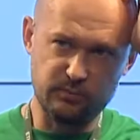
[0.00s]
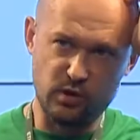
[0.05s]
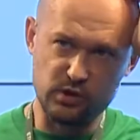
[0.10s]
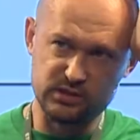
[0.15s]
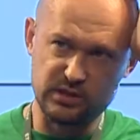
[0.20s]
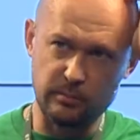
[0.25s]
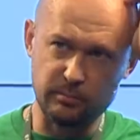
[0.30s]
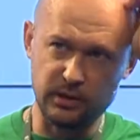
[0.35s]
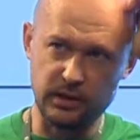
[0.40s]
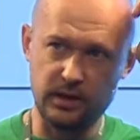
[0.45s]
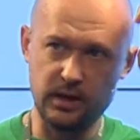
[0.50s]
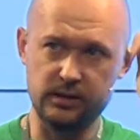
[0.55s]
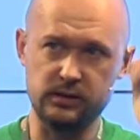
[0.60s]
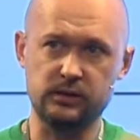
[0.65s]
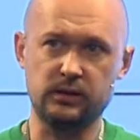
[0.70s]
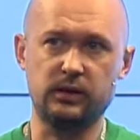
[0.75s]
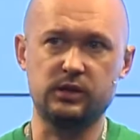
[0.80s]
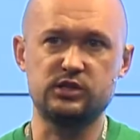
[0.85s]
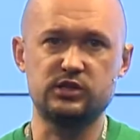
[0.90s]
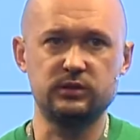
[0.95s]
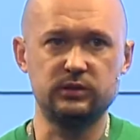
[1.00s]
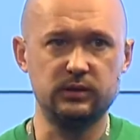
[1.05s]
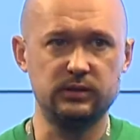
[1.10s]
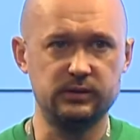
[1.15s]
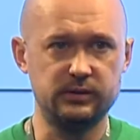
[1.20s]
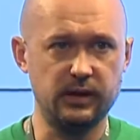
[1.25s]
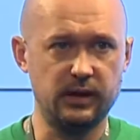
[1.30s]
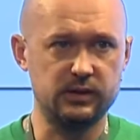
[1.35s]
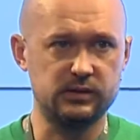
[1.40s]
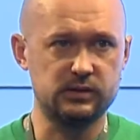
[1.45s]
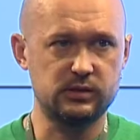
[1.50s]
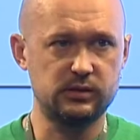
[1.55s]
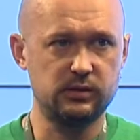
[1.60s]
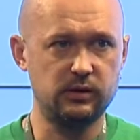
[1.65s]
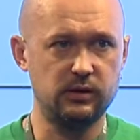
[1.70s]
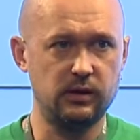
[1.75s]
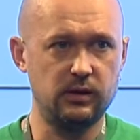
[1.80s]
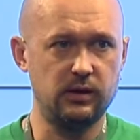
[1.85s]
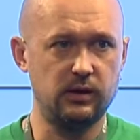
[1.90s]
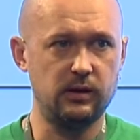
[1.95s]
most complicated, actually. That's
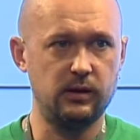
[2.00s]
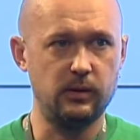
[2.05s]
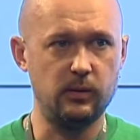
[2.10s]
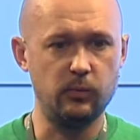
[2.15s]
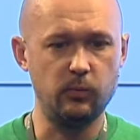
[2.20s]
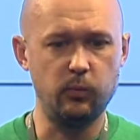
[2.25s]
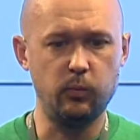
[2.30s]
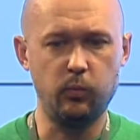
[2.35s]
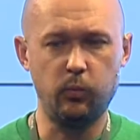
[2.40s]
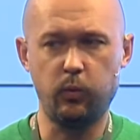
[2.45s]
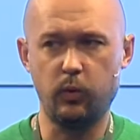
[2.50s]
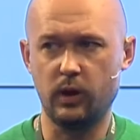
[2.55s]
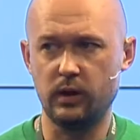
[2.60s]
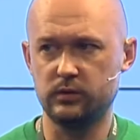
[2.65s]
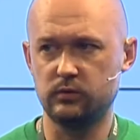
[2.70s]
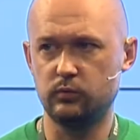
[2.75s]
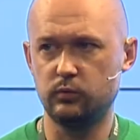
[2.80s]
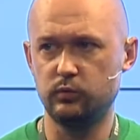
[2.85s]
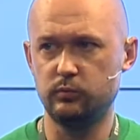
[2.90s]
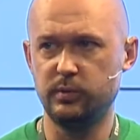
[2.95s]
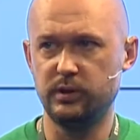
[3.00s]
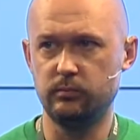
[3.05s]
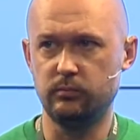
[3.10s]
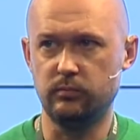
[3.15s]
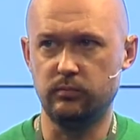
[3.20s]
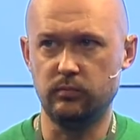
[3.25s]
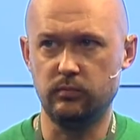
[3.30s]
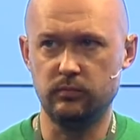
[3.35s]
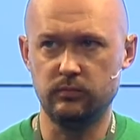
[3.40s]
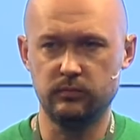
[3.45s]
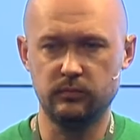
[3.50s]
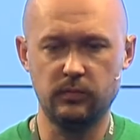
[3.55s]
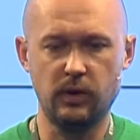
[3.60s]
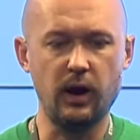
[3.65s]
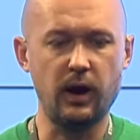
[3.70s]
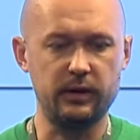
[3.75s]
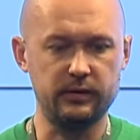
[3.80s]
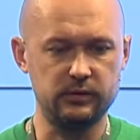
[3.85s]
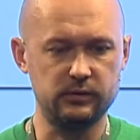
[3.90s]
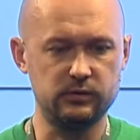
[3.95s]
what would be
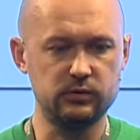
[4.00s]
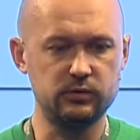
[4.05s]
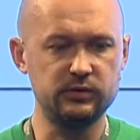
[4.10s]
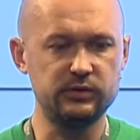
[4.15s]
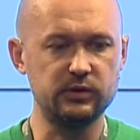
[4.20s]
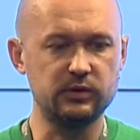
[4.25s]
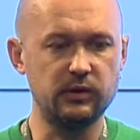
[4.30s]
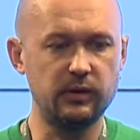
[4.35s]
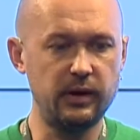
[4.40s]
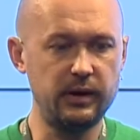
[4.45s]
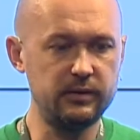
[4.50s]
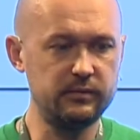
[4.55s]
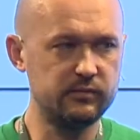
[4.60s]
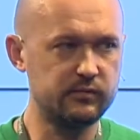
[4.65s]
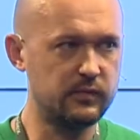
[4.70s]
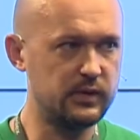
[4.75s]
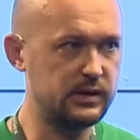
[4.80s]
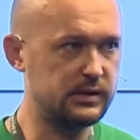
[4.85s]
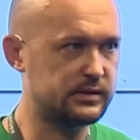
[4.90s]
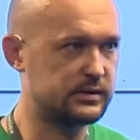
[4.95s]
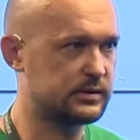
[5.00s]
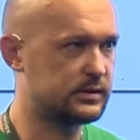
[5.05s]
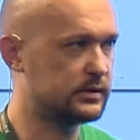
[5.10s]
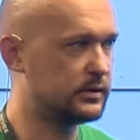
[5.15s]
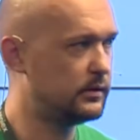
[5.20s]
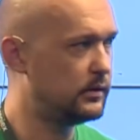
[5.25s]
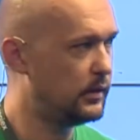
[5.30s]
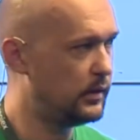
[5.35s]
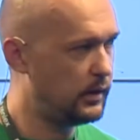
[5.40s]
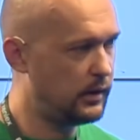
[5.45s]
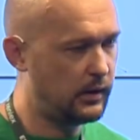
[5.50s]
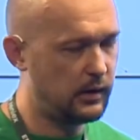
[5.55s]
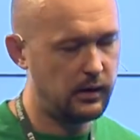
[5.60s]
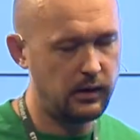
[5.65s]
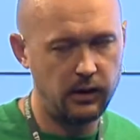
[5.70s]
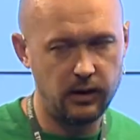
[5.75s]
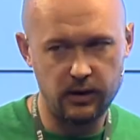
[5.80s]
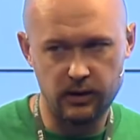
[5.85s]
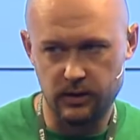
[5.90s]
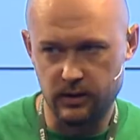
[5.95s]
hard to integrate this
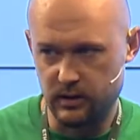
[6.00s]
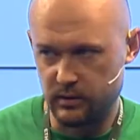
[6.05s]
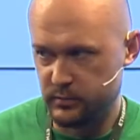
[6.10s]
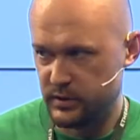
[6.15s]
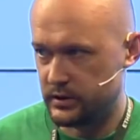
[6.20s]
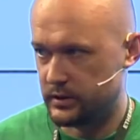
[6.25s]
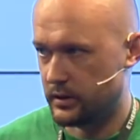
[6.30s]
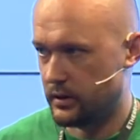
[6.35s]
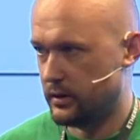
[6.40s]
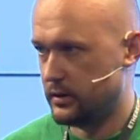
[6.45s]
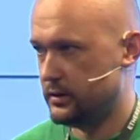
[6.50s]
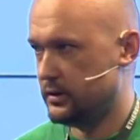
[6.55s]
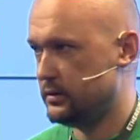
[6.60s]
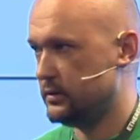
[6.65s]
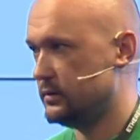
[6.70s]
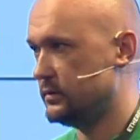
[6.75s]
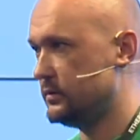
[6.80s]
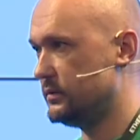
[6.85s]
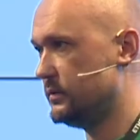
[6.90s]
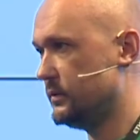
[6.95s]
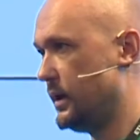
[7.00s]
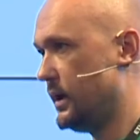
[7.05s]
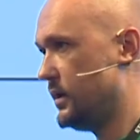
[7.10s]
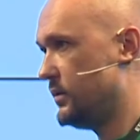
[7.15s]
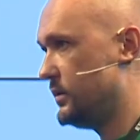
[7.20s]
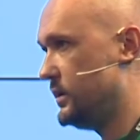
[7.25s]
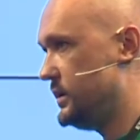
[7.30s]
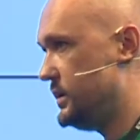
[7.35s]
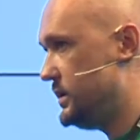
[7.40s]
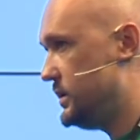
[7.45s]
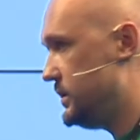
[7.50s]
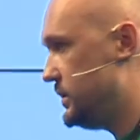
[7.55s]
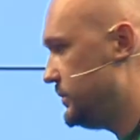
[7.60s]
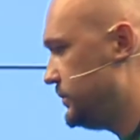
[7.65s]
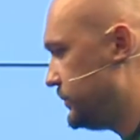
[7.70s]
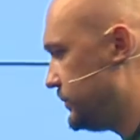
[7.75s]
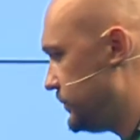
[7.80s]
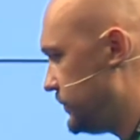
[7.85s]
Orbiter in every